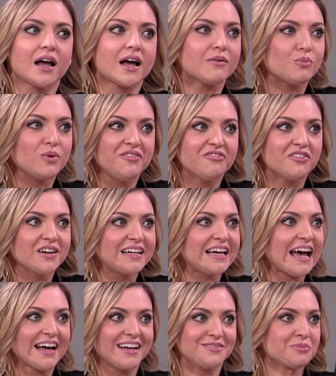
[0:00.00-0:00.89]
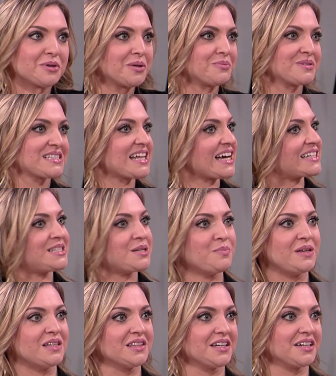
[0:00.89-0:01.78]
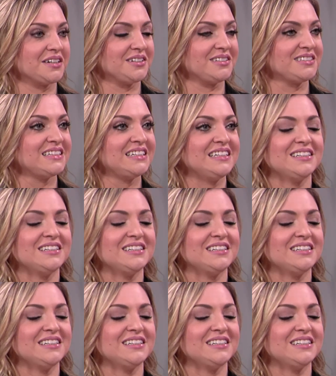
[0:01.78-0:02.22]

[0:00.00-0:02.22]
we forget what it was like to be little.